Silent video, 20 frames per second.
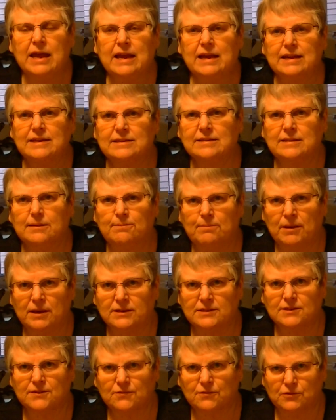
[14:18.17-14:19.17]
is the
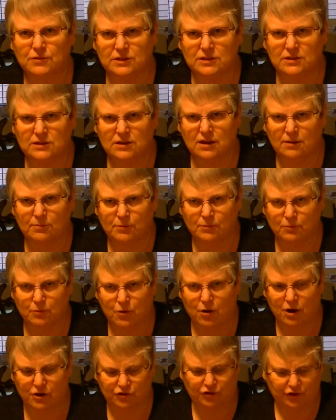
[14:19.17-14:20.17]
best for this type of
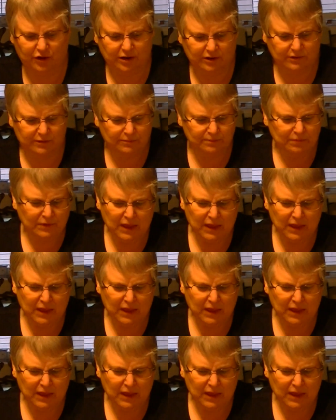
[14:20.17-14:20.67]
project.